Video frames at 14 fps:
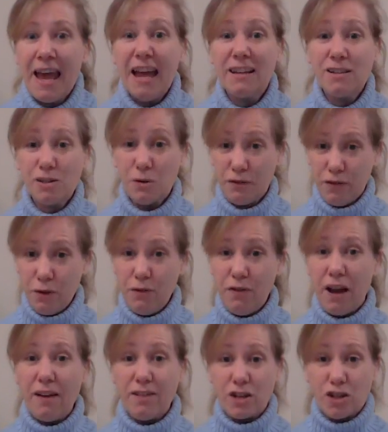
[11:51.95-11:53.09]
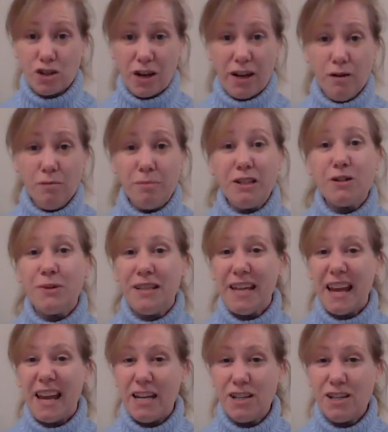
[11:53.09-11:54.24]
And so if you have a child between
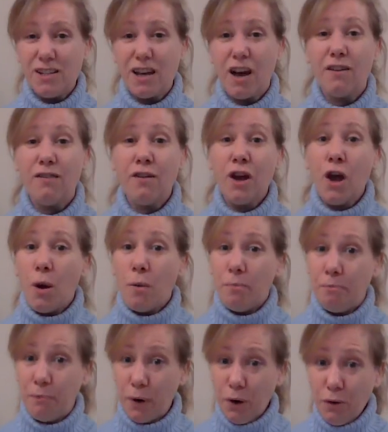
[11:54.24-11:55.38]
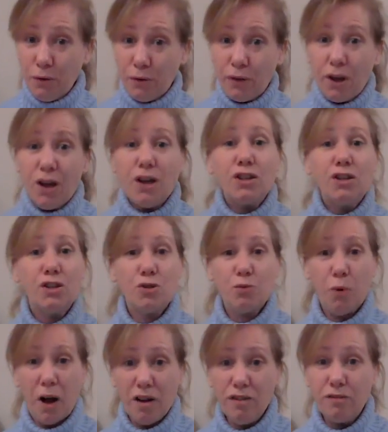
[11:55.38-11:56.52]
the ages of birth to
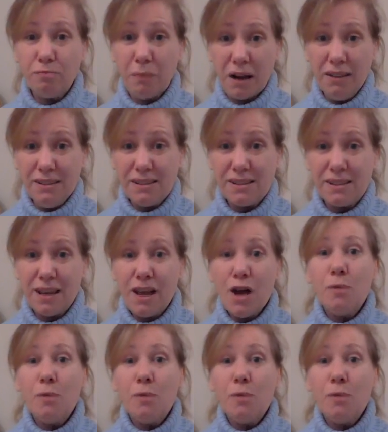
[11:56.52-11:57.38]
12 months,